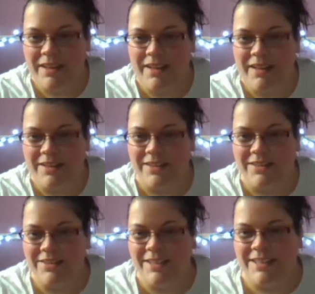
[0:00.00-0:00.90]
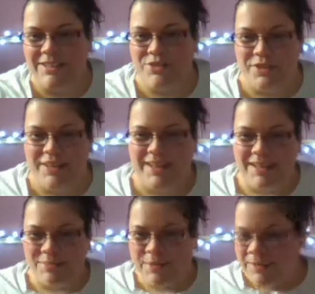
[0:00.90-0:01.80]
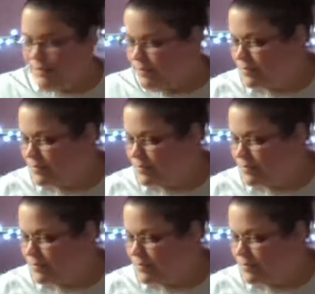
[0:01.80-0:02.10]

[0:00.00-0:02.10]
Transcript: A girl can dream.